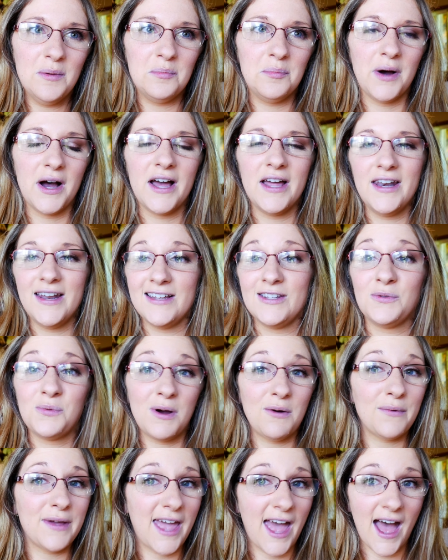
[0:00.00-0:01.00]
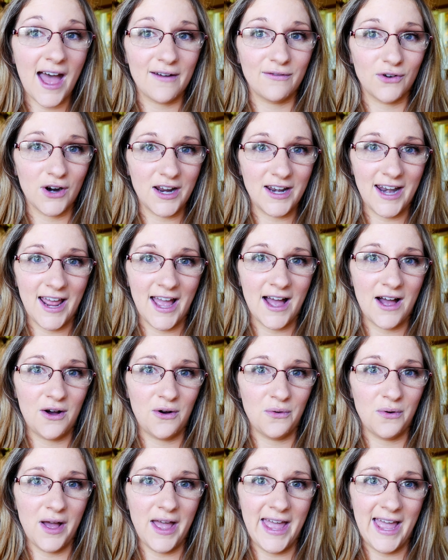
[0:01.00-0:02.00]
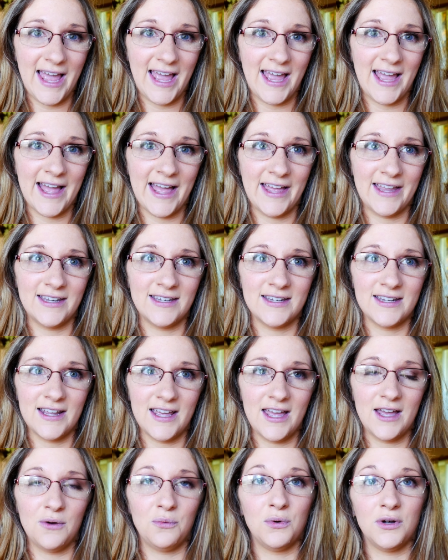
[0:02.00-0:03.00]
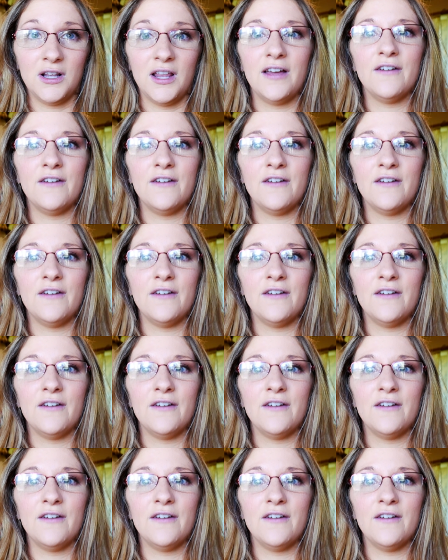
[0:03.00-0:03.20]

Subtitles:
but it's what we have right now, and it will